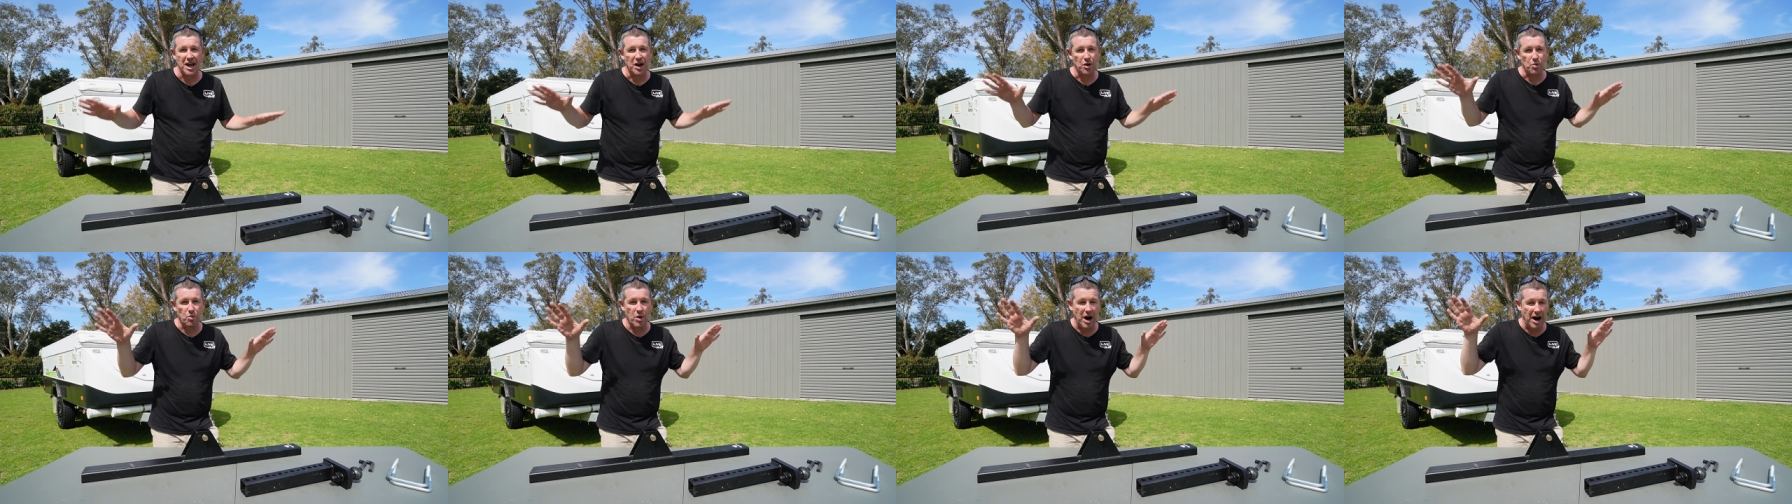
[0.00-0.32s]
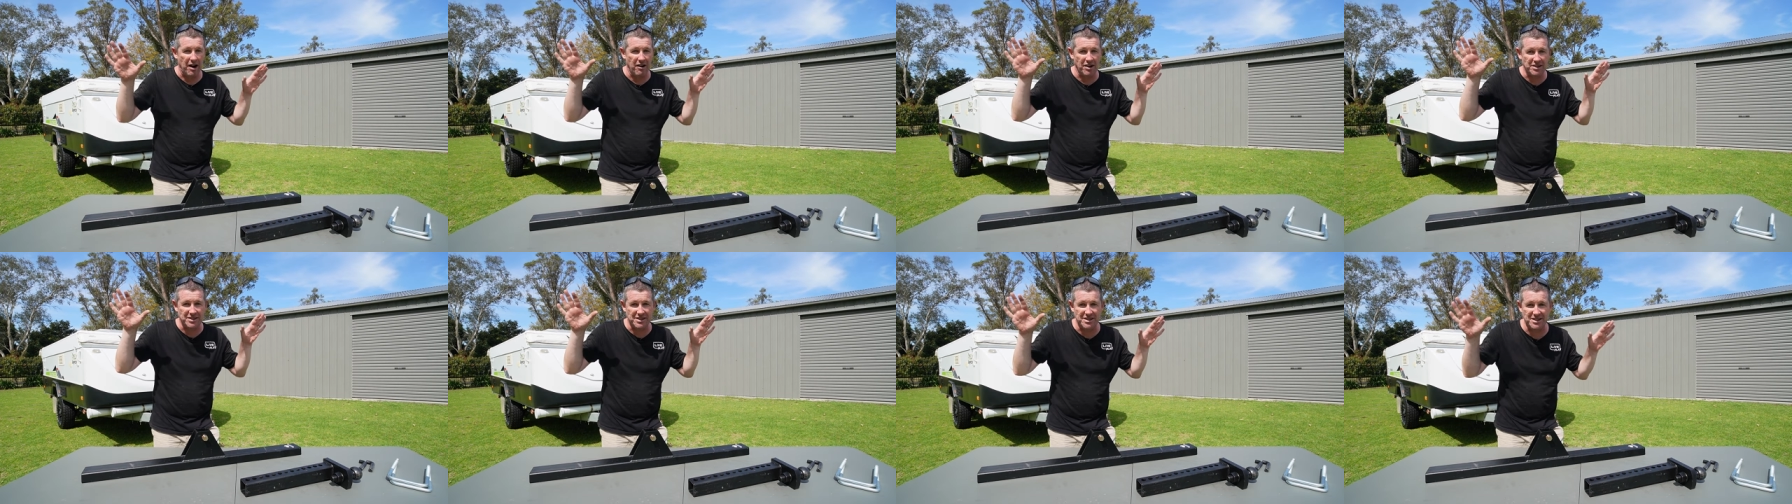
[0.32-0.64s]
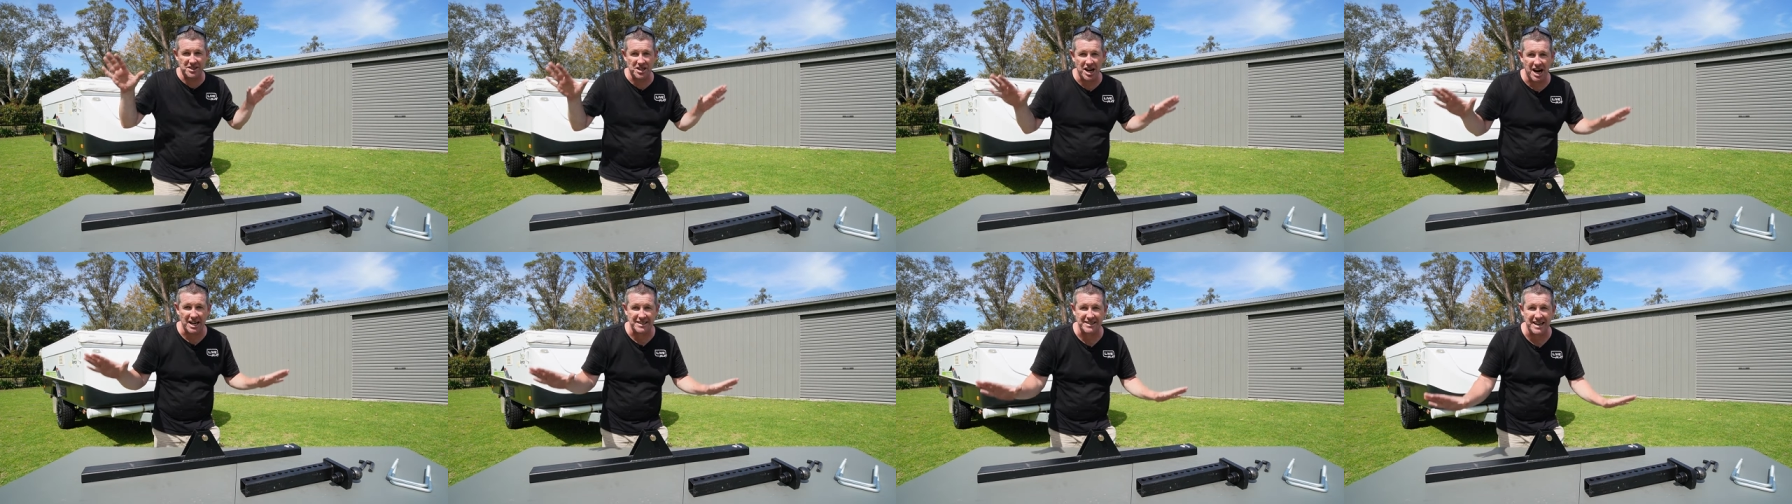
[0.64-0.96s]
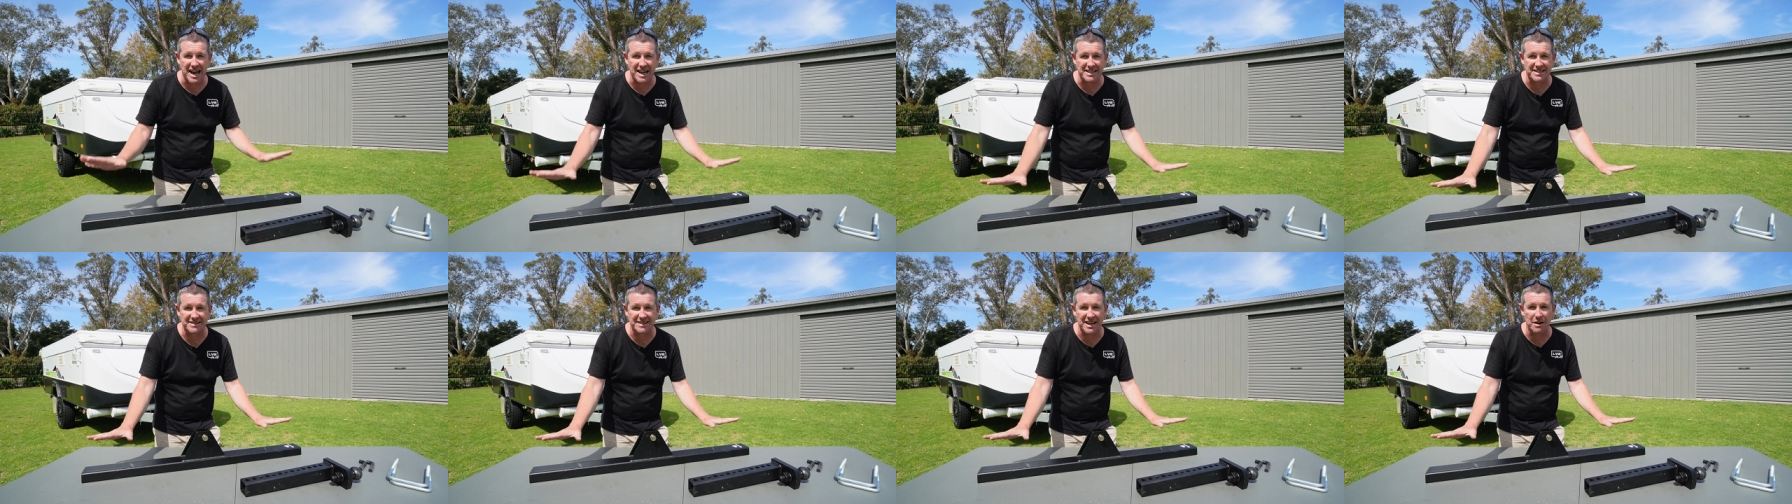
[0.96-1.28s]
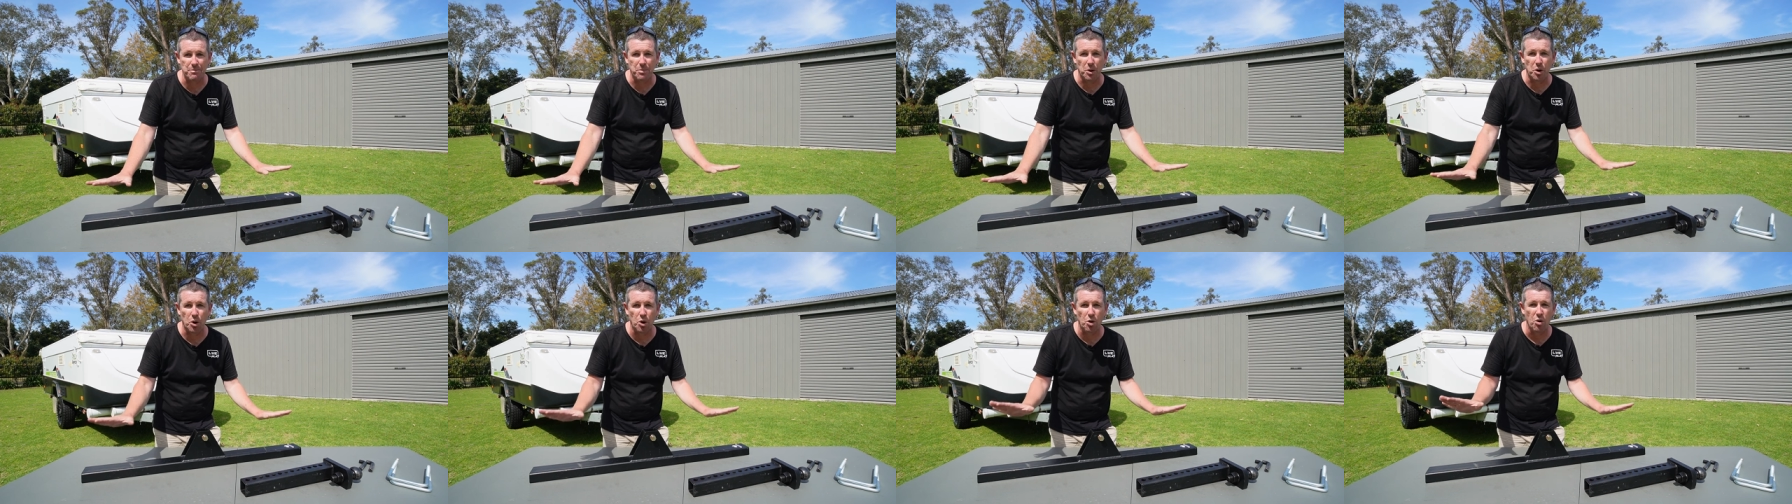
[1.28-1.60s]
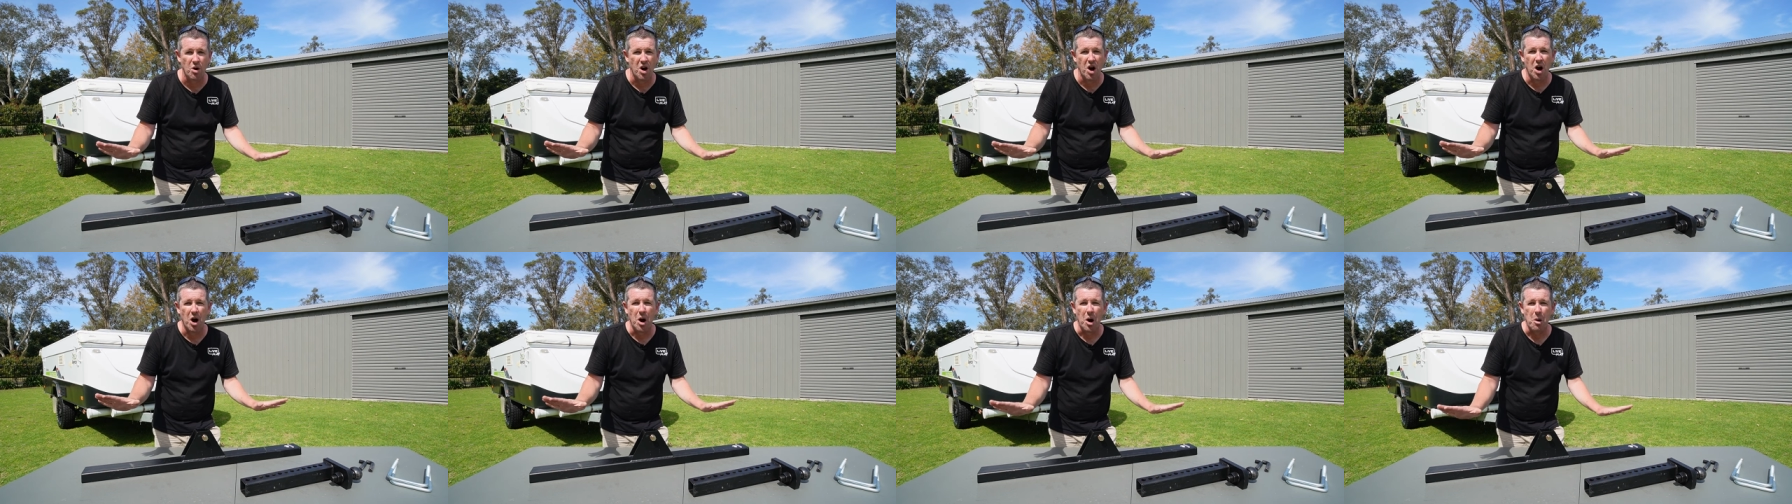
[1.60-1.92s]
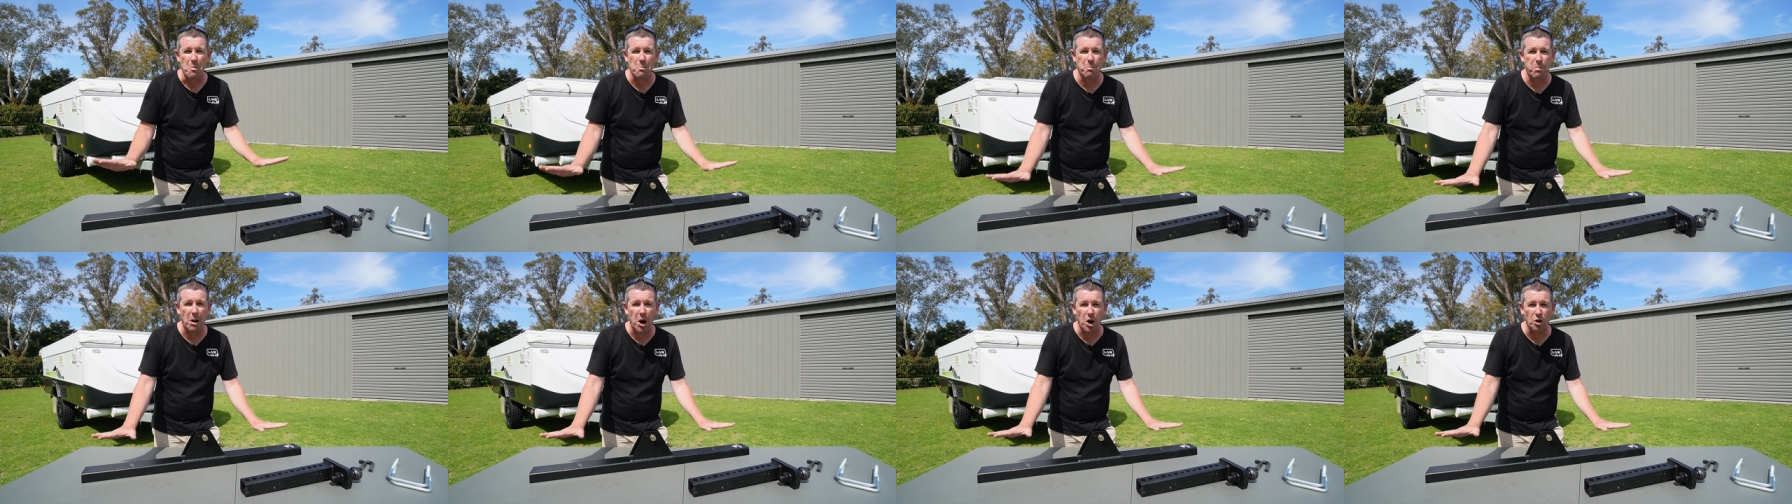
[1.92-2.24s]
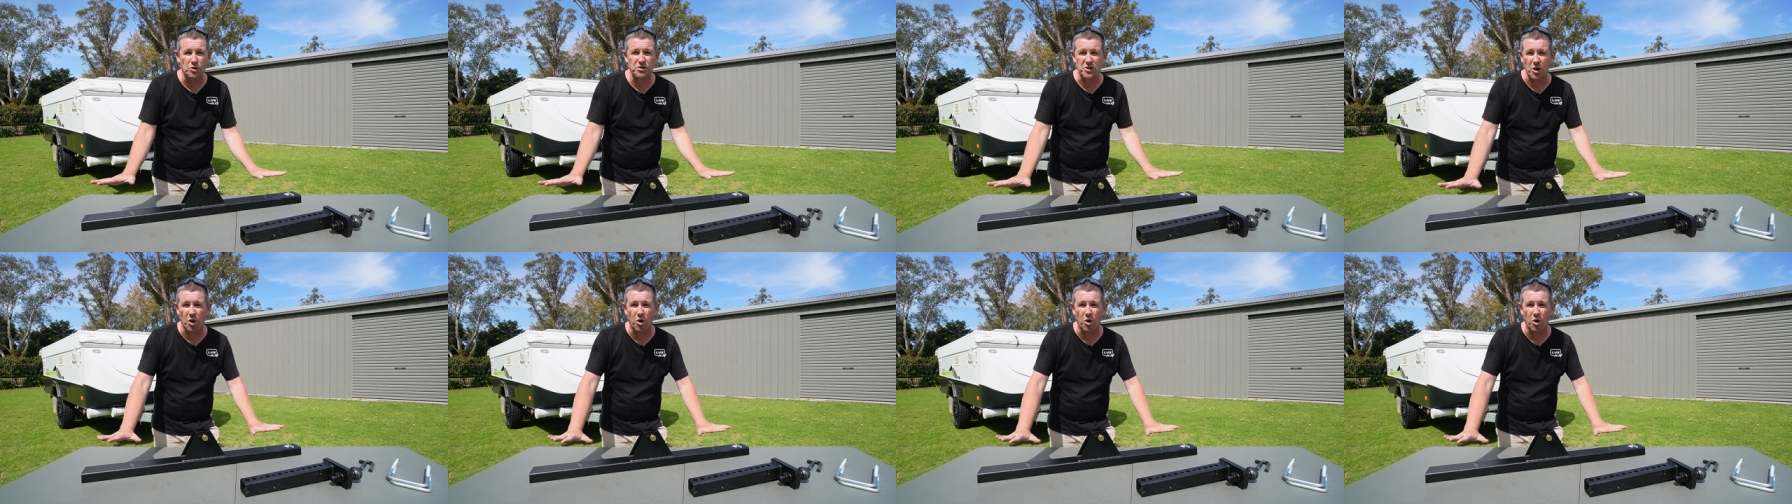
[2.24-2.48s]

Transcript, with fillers: where it's just a simple bolt